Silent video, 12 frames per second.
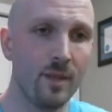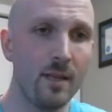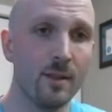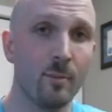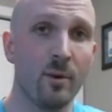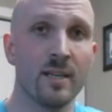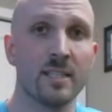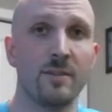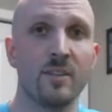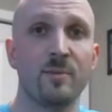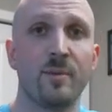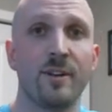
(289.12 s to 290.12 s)
the positive
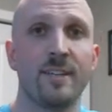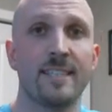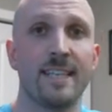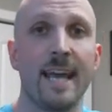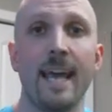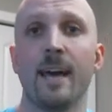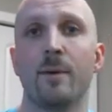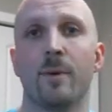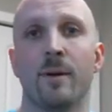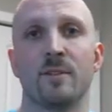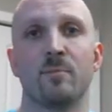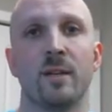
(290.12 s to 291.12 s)
experiences I had when
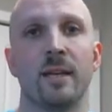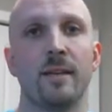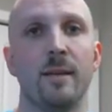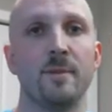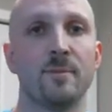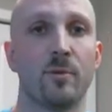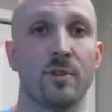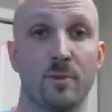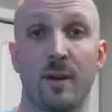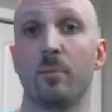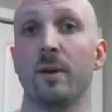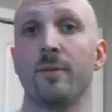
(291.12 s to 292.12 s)
I was playing team sports, when
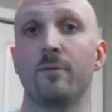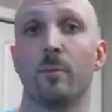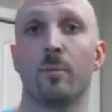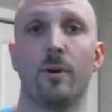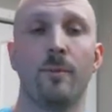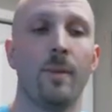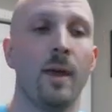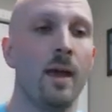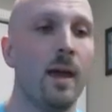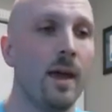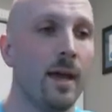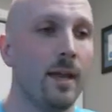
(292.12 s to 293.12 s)
I played football.
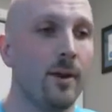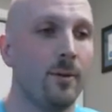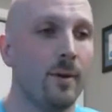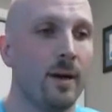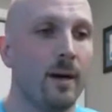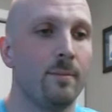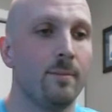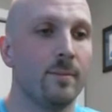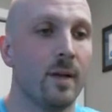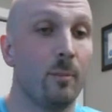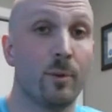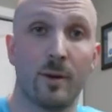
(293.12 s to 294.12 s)

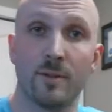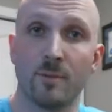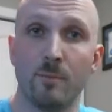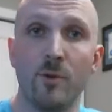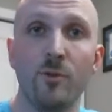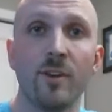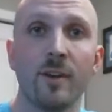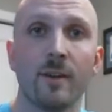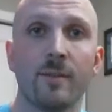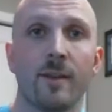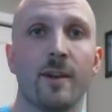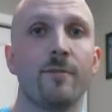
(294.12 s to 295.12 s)
I'll put on some music
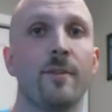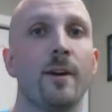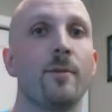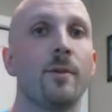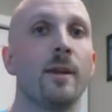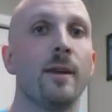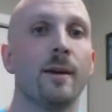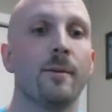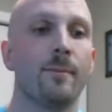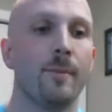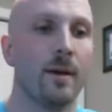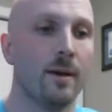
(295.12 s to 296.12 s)
that I find really
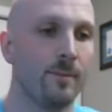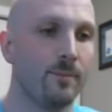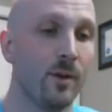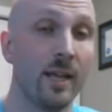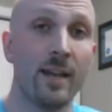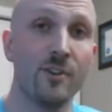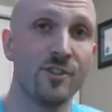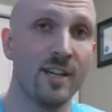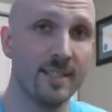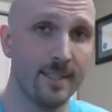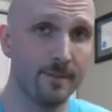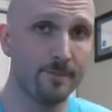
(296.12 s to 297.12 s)

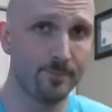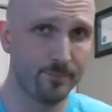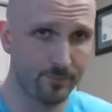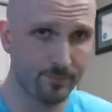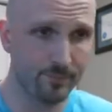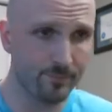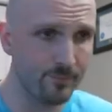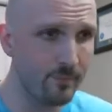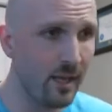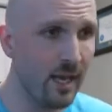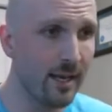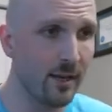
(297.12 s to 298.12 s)
energizing,
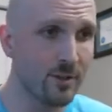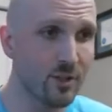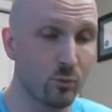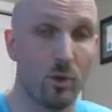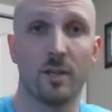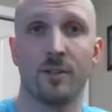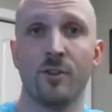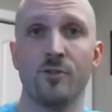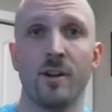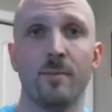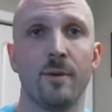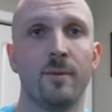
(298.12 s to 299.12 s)
and I'll just walk on the
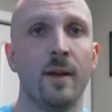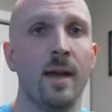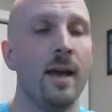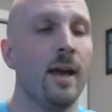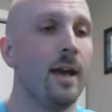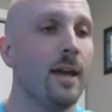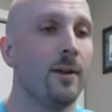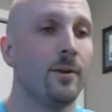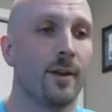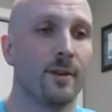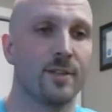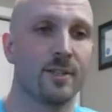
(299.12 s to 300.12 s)
treadmill, and
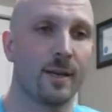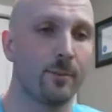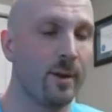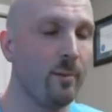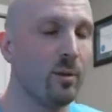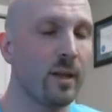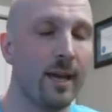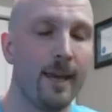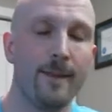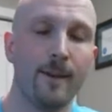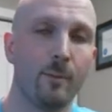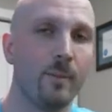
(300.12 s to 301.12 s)
I'll just like replay,
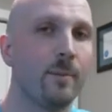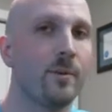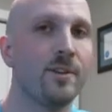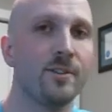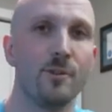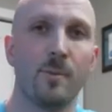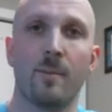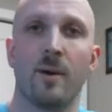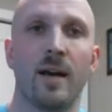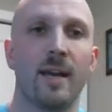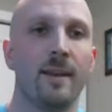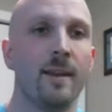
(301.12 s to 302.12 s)
memories through my
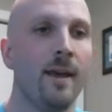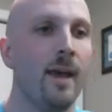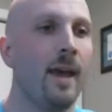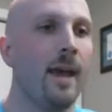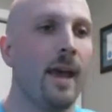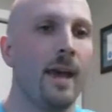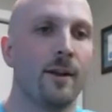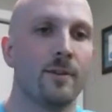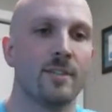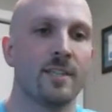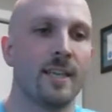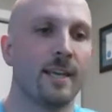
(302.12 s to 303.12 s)
mind, and I'll
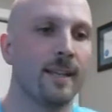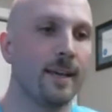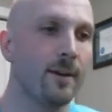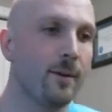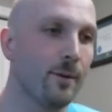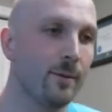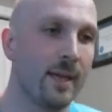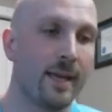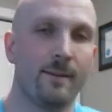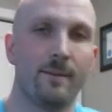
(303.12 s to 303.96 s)
just think like, oh, that